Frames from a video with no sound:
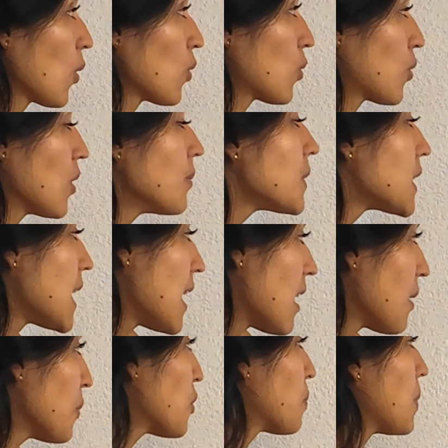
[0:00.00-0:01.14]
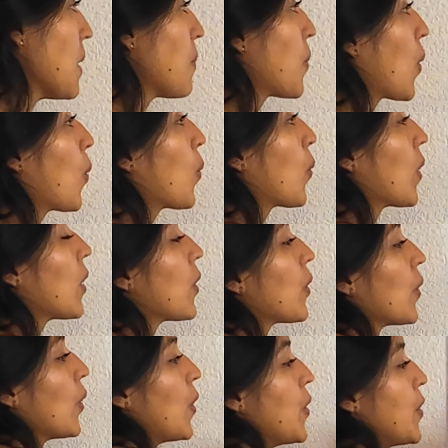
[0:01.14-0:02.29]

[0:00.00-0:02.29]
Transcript: Sometimes people will